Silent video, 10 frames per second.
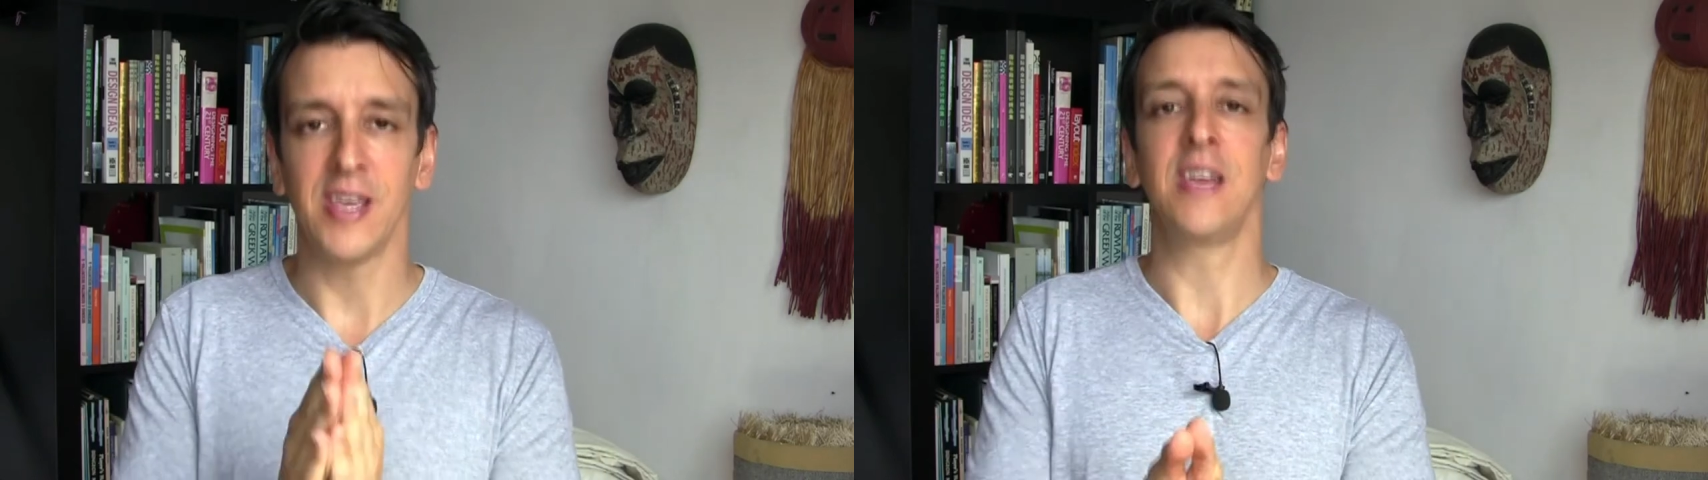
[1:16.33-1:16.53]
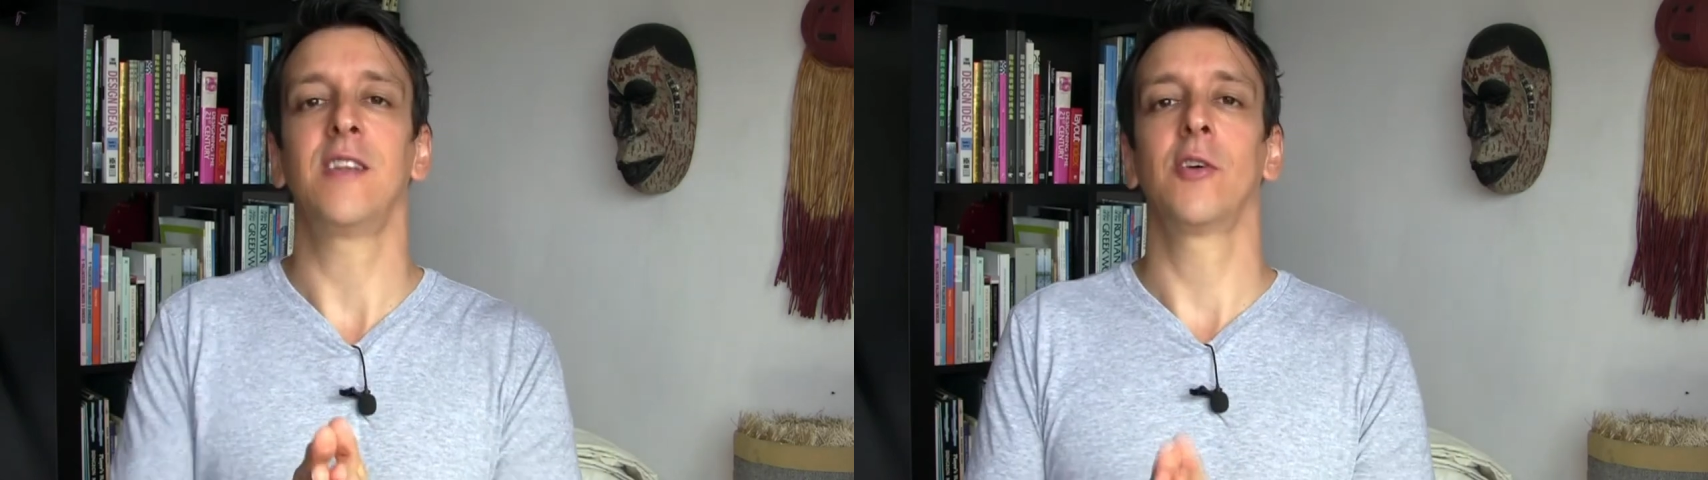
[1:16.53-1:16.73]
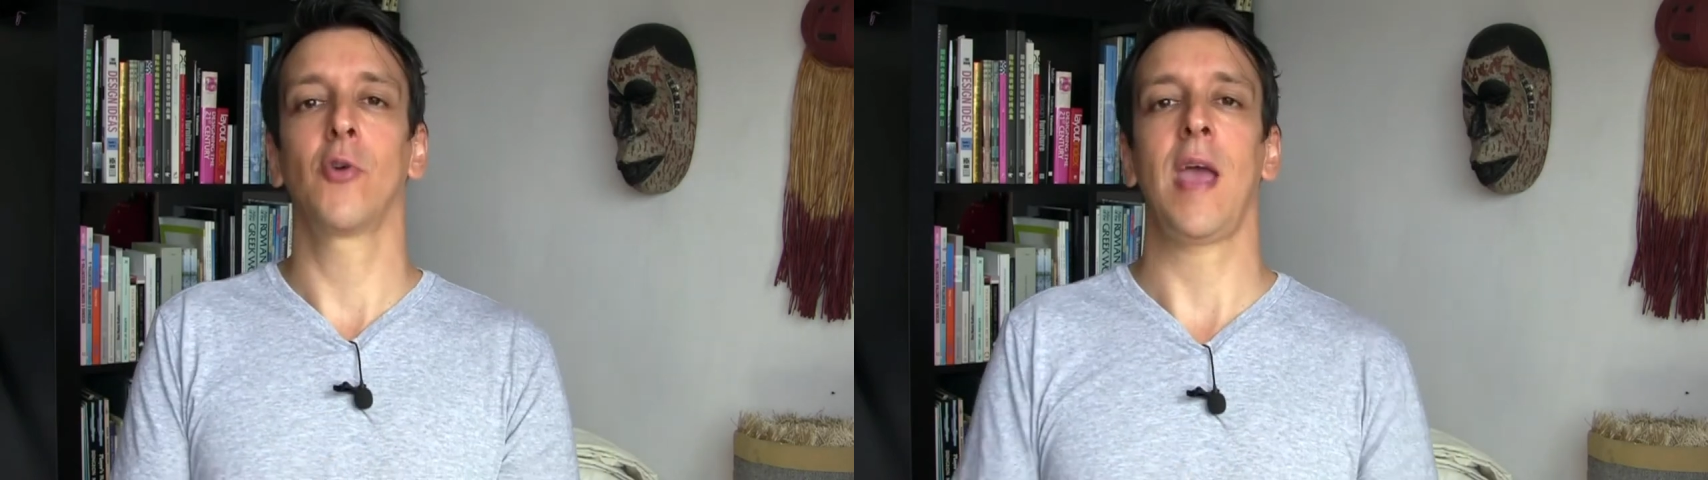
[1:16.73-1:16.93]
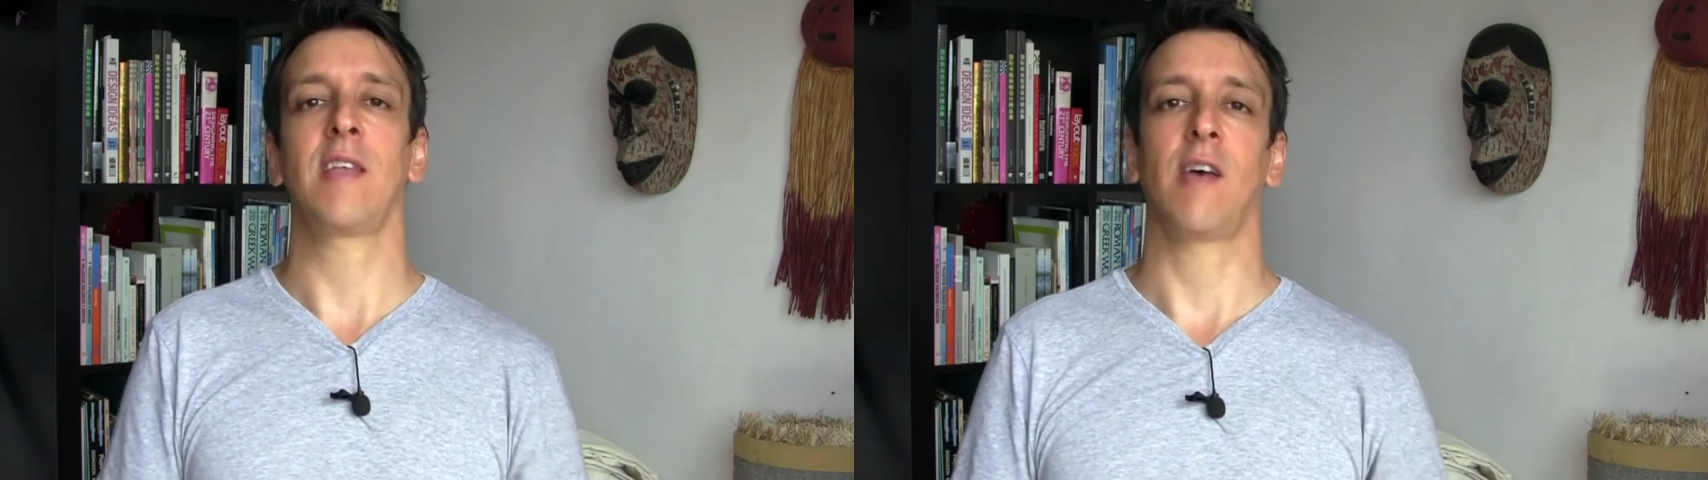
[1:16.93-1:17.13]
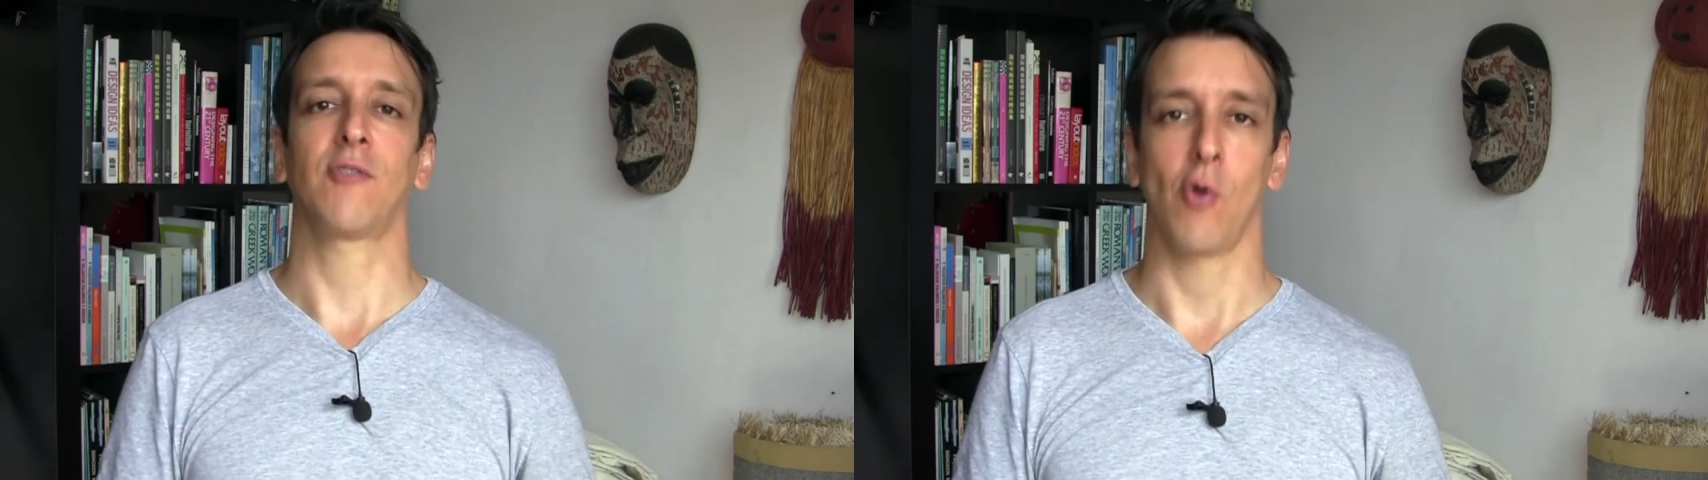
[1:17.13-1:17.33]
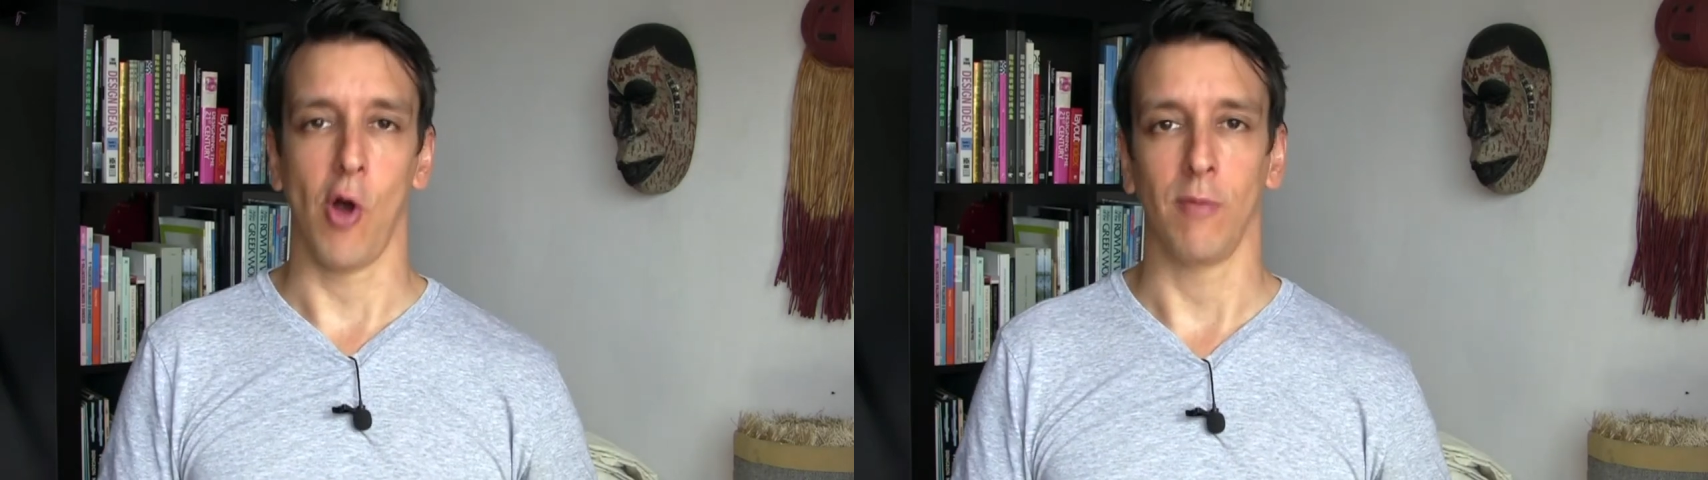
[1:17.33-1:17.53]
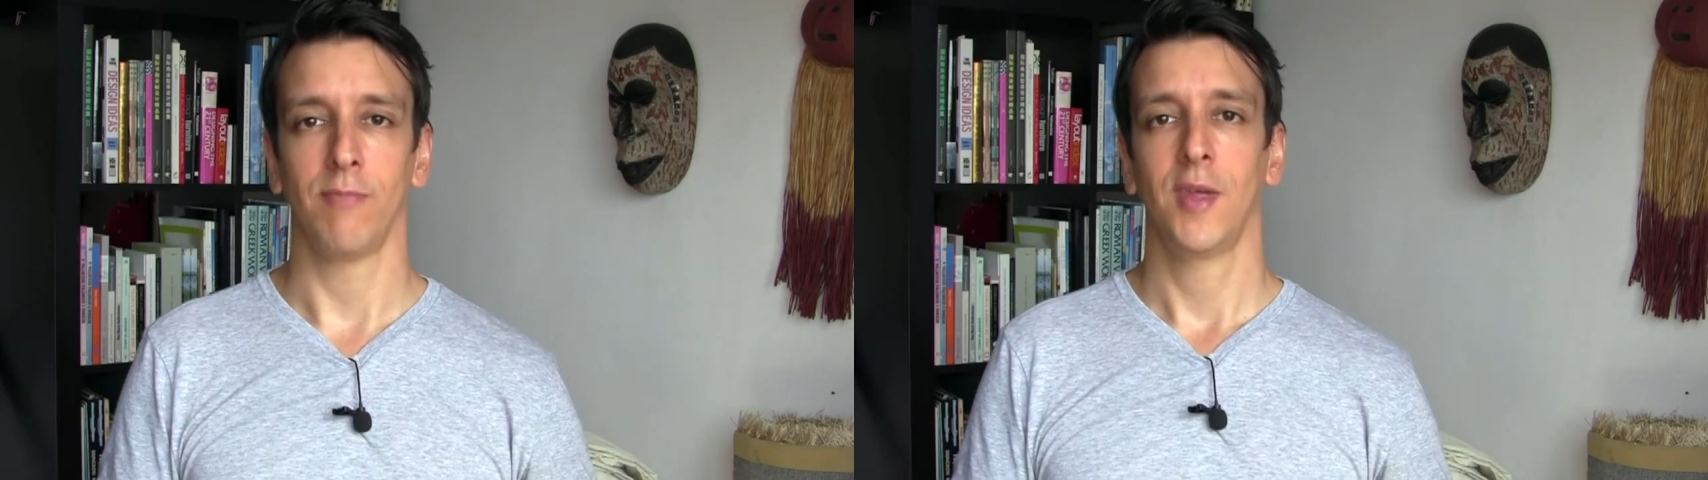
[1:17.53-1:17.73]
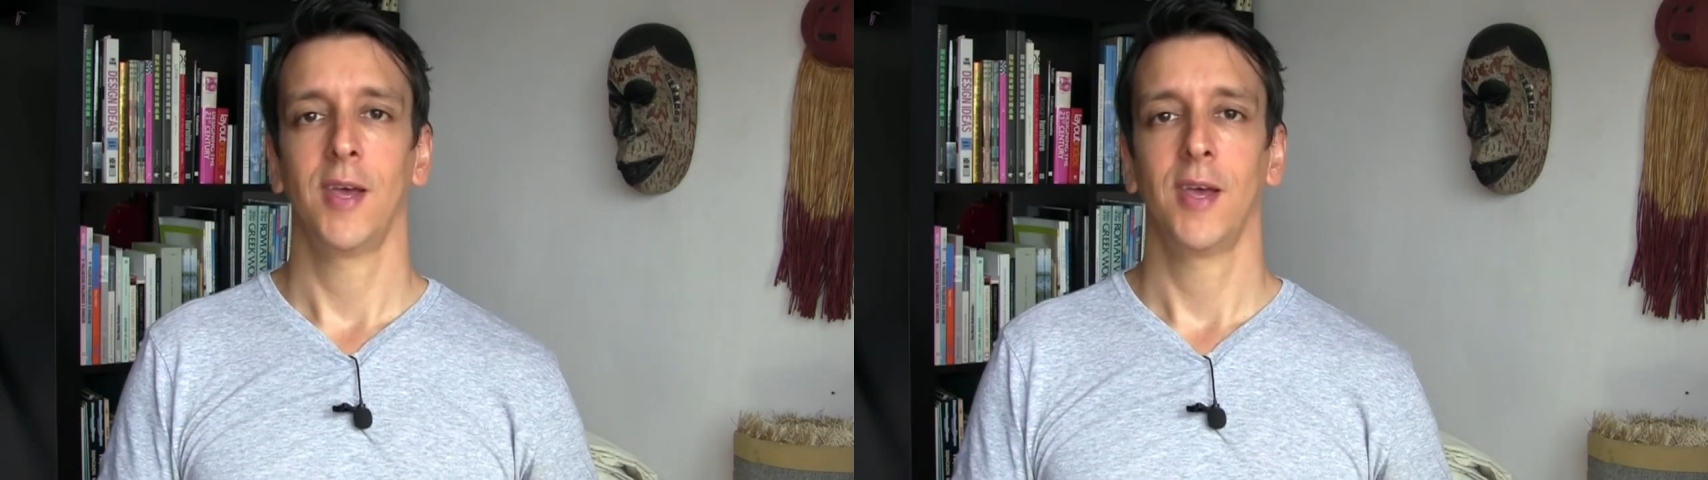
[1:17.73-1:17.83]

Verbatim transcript: eat grains after all.